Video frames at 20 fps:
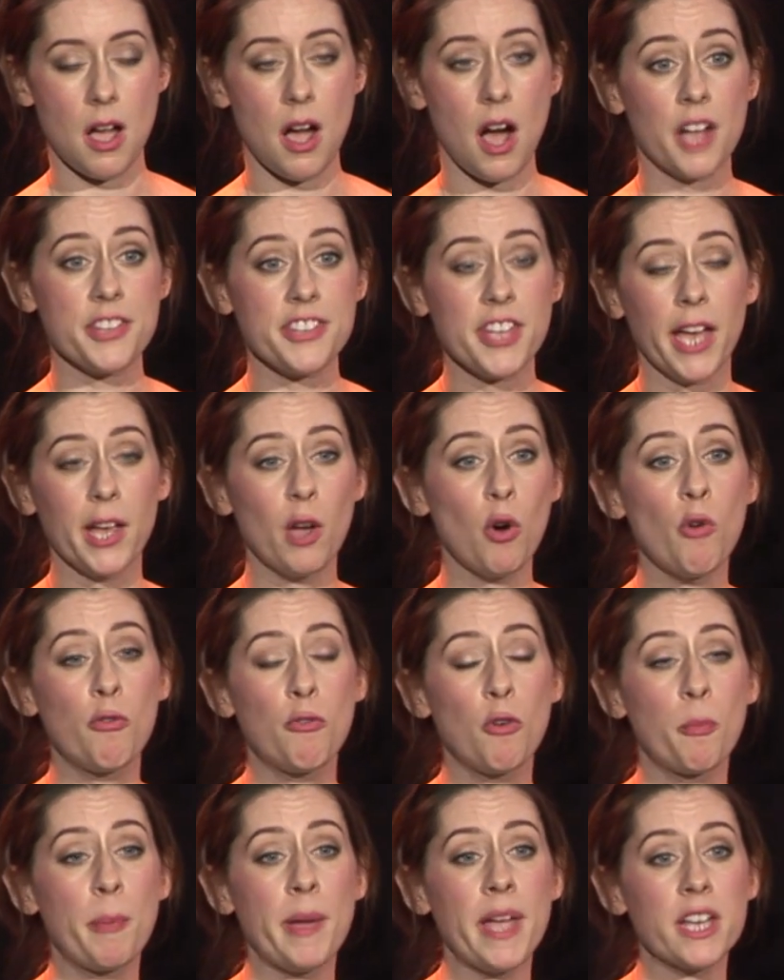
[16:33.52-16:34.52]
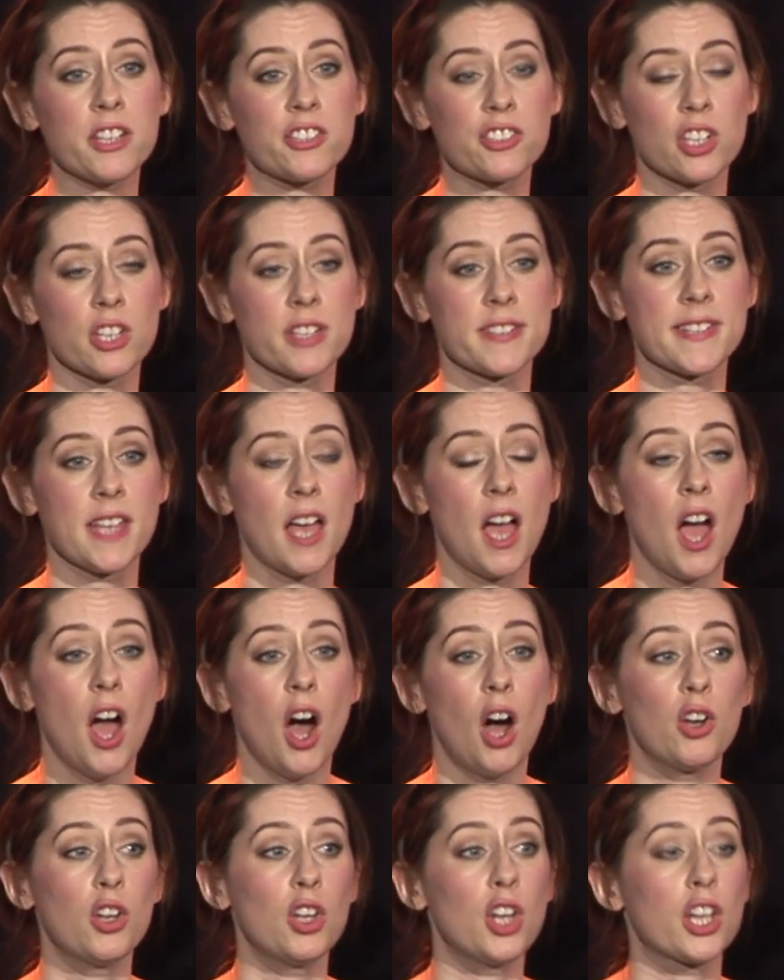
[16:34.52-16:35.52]
I take awful pictures.
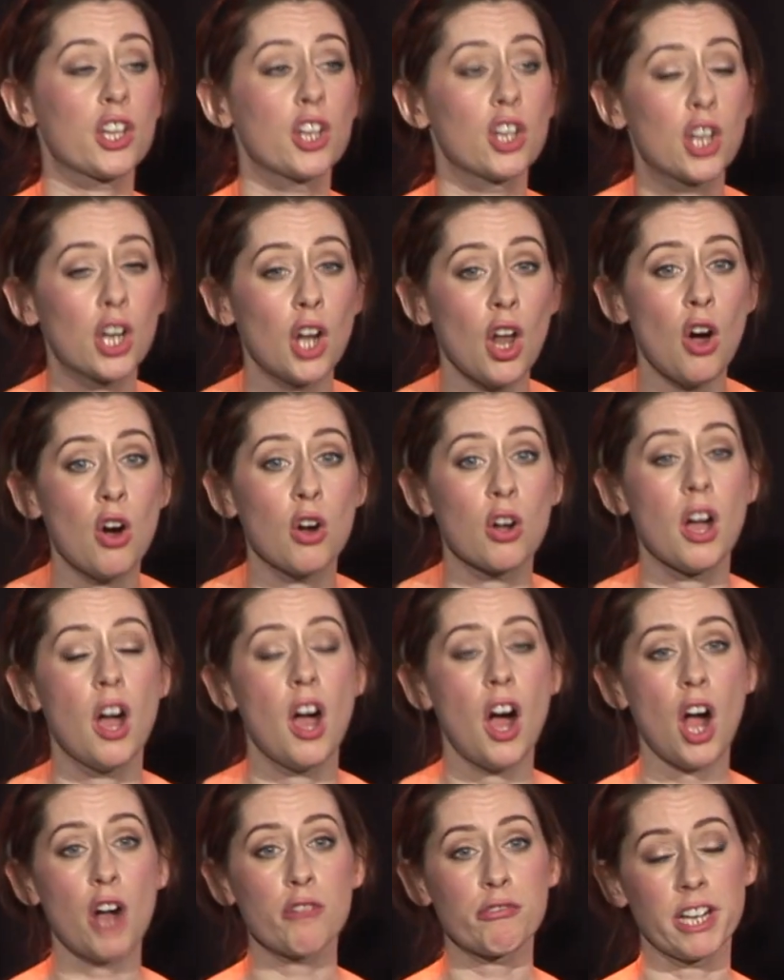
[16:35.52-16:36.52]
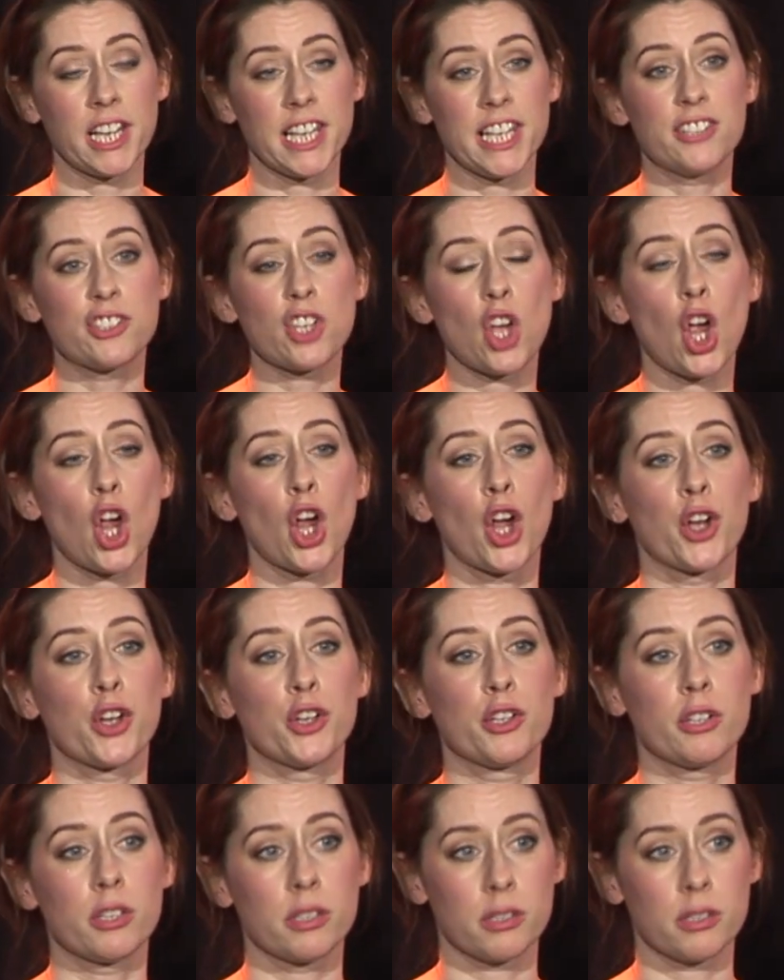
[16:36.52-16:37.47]
I look like a clog. I really do.